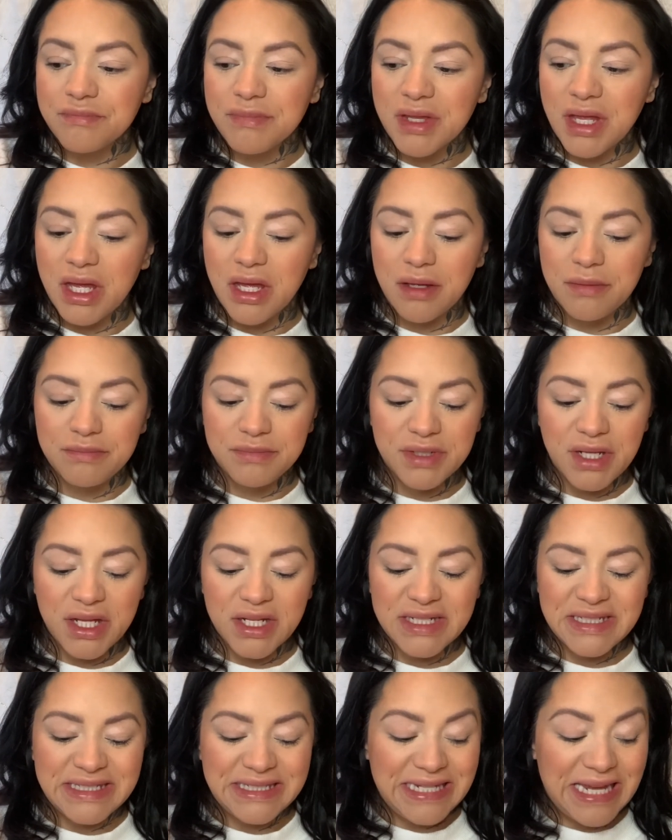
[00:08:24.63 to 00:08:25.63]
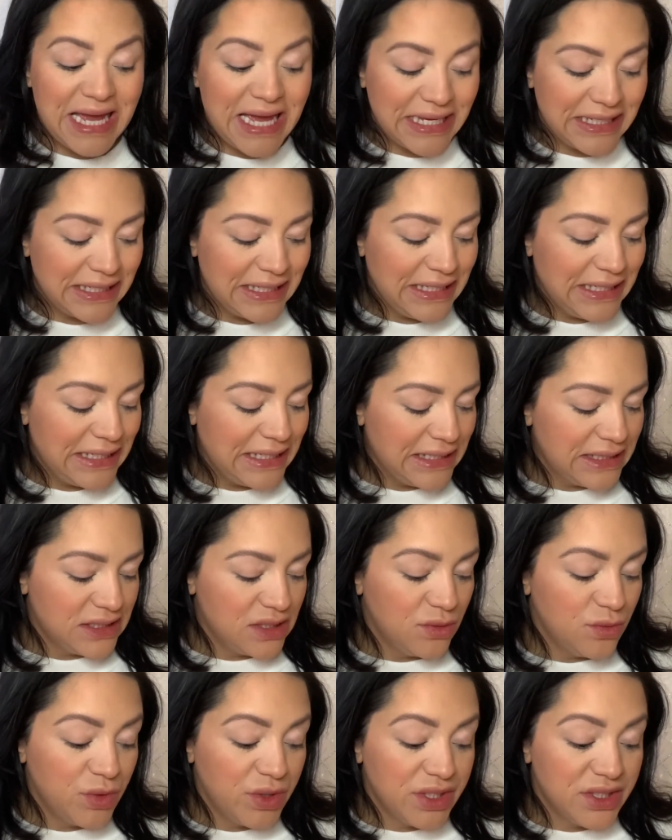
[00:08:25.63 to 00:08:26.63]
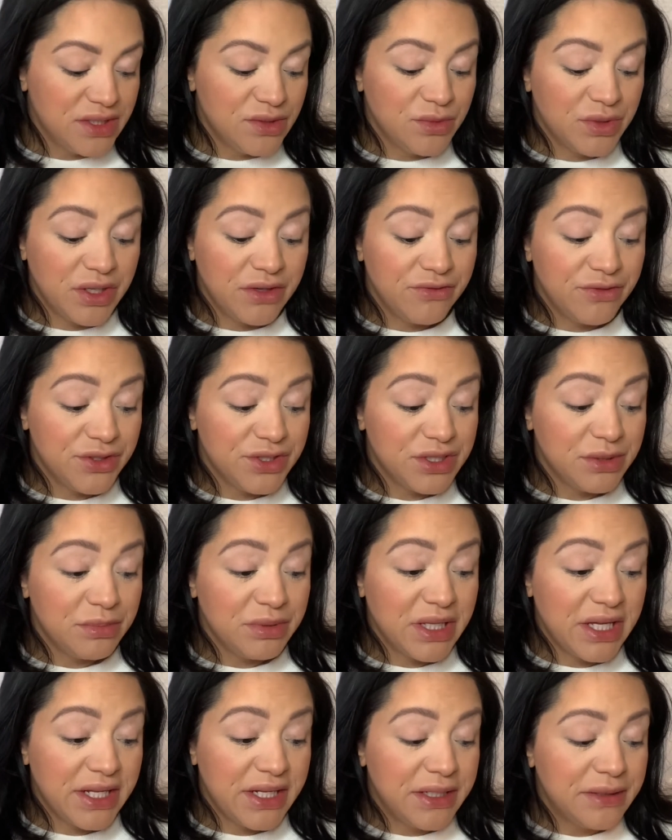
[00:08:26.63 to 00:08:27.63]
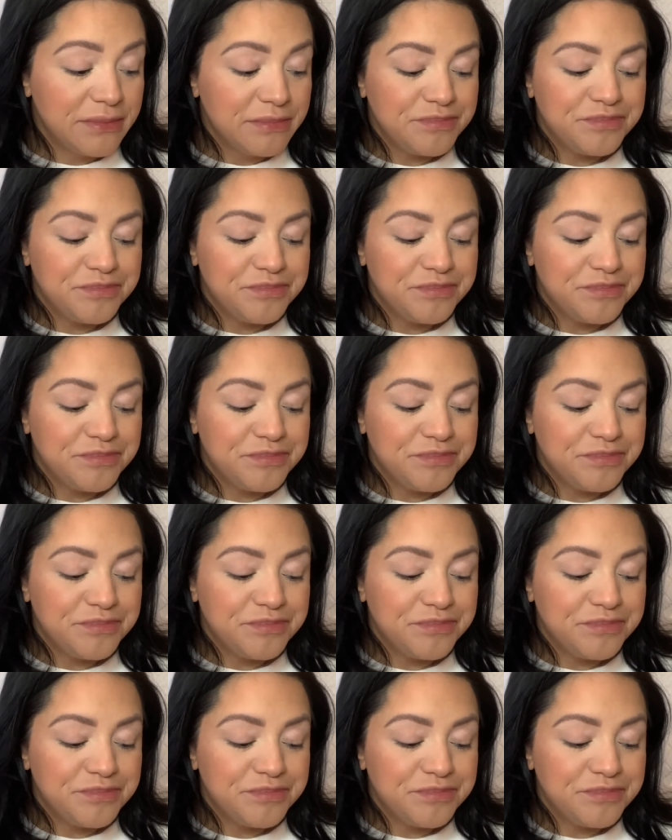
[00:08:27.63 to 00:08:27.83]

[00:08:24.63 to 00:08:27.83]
Not as tacky as it was when I first applied it.